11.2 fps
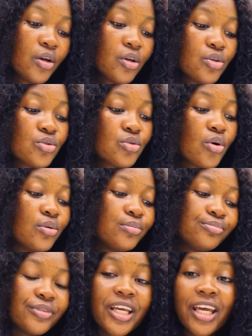
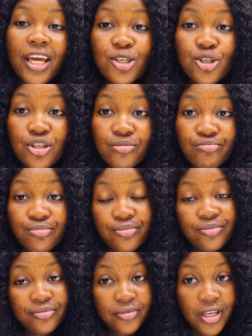So in case
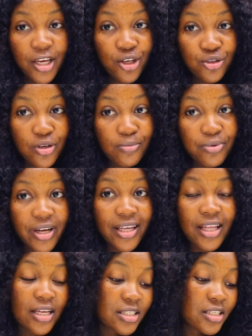your employer
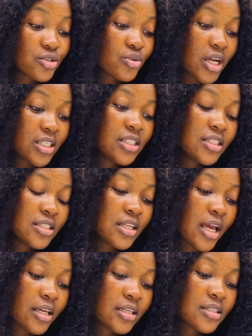now says you're actually
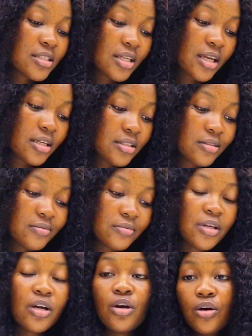like staying
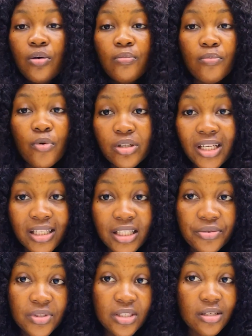more than
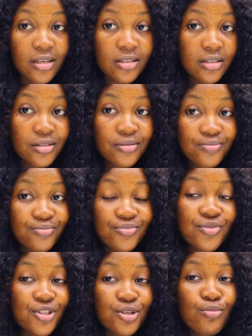3 years,
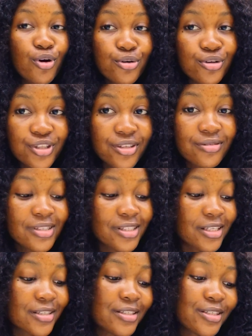the more your 3
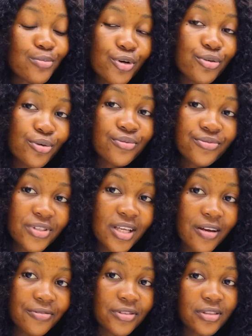years, the more your
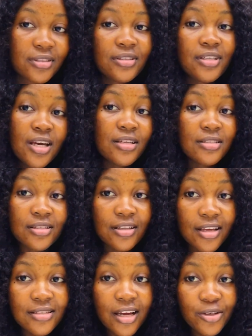visa fee, the
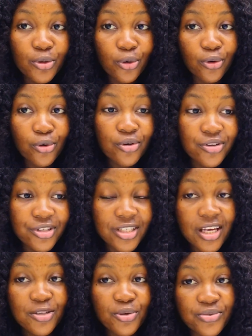lesser your
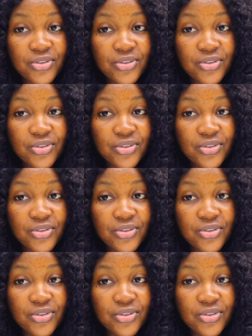years of